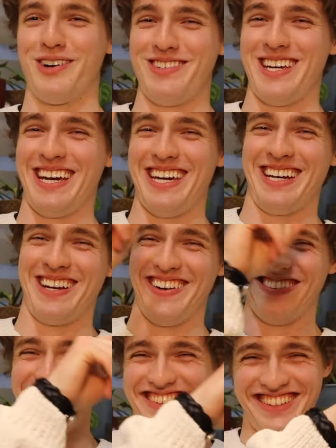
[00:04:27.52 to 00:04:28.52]
go check it out.
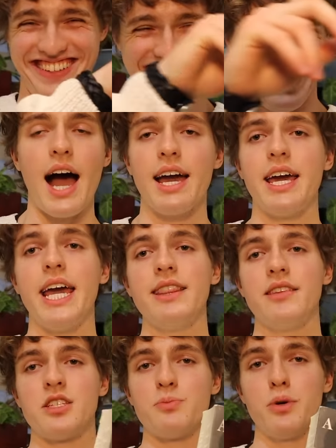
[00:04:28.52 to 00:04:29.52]
I hate
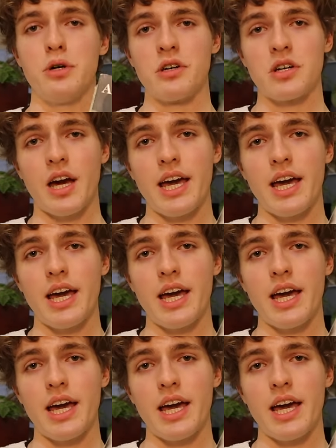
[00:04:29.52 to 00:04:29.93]
this book.